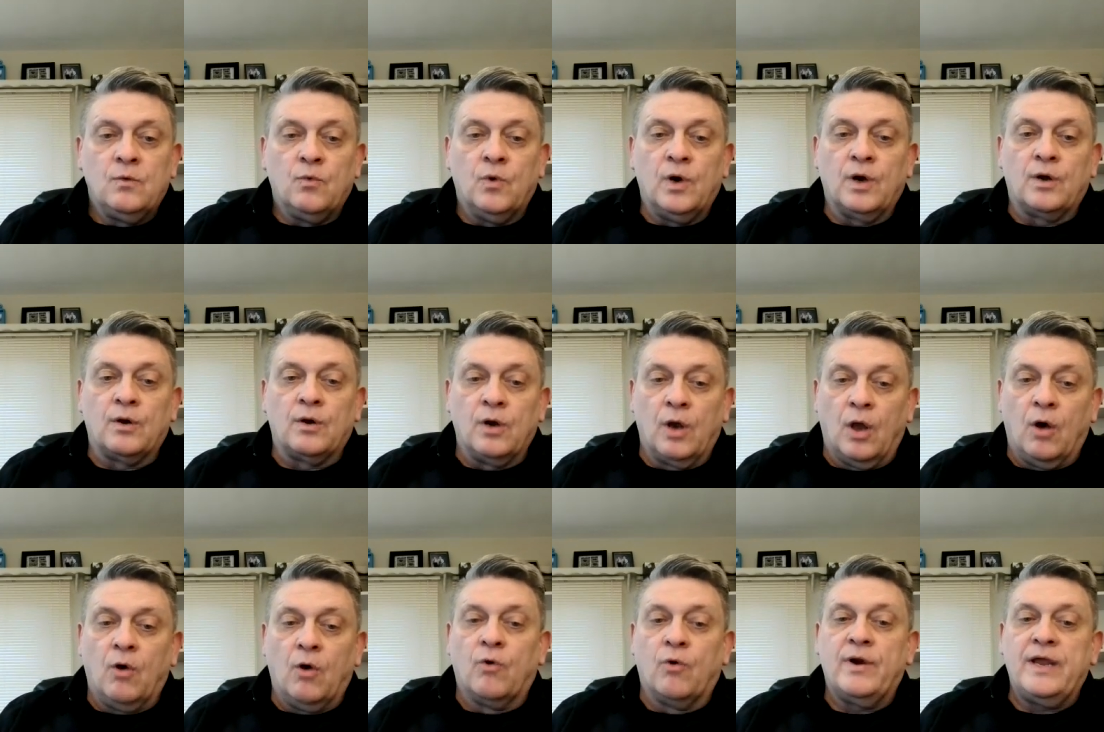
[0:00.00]
Well,
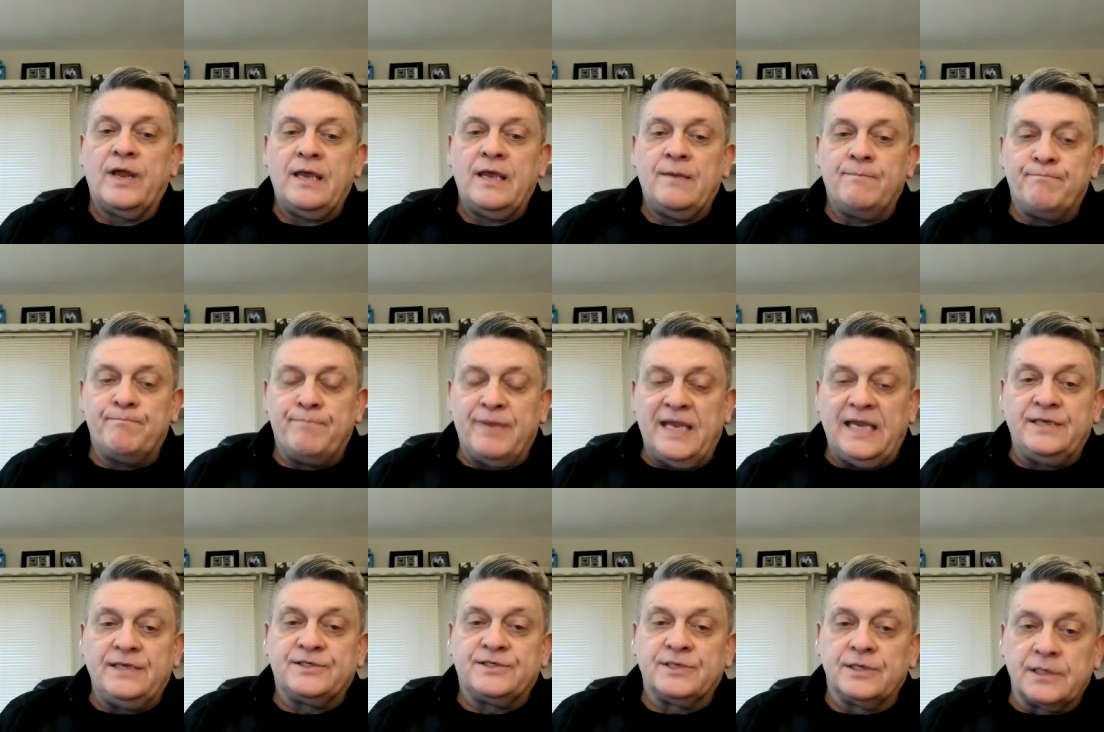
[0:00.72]
glory
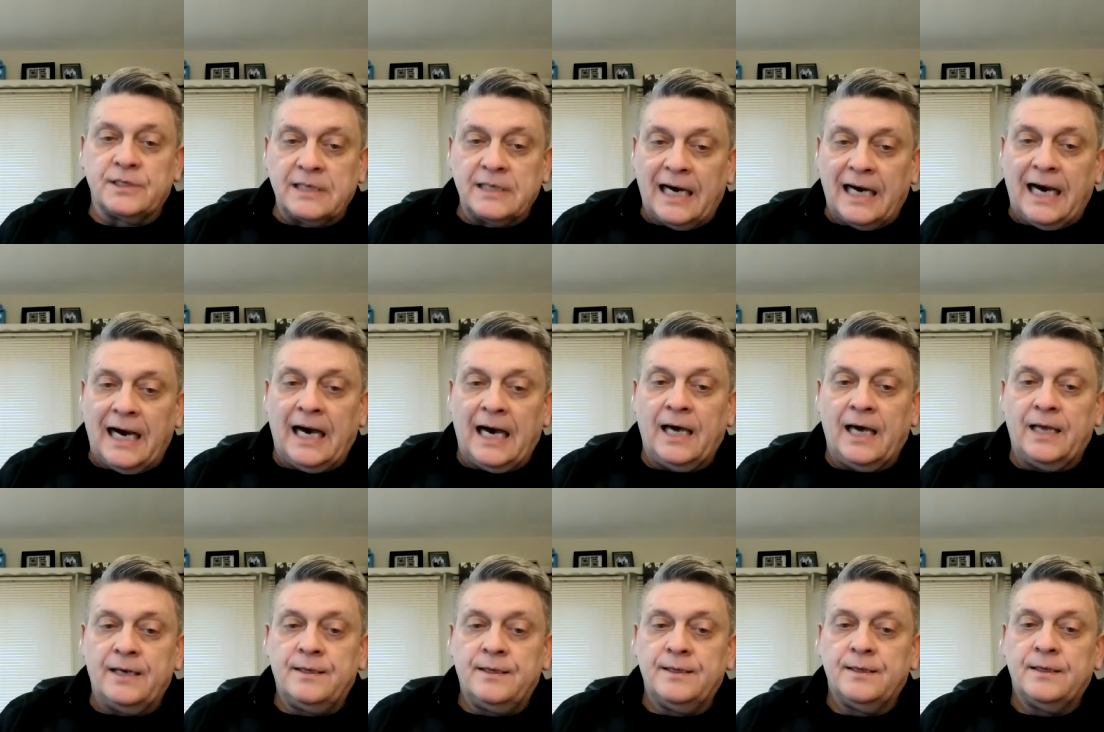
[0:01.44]
be to
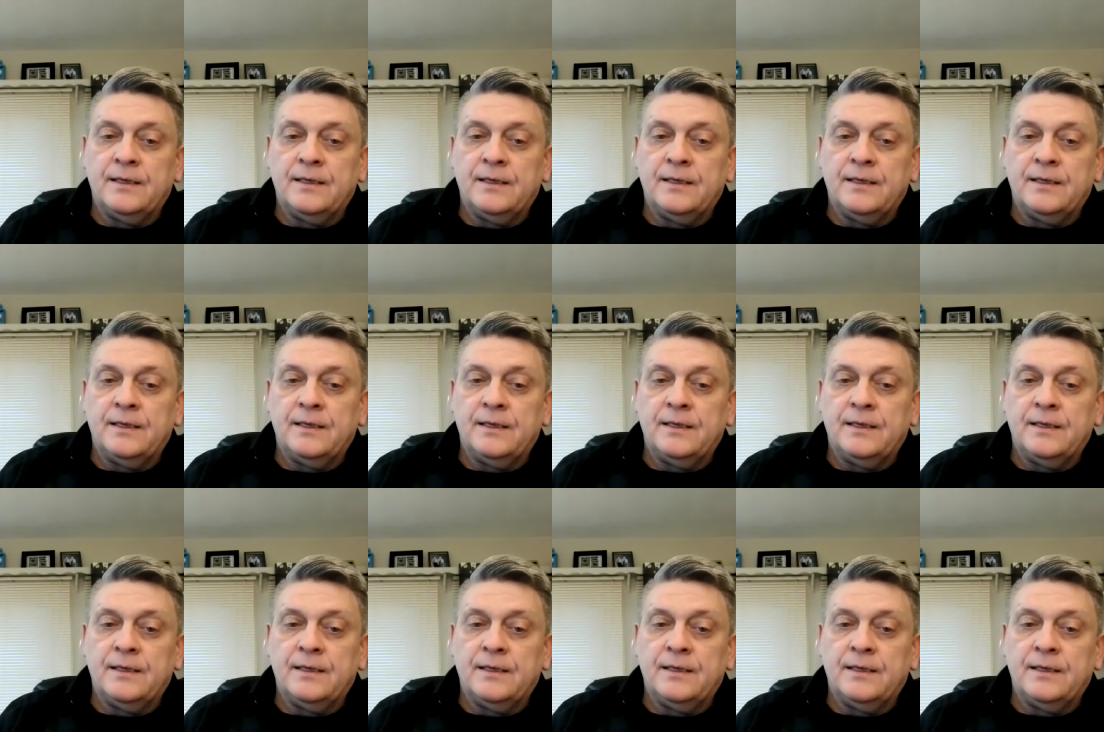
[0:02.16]
God.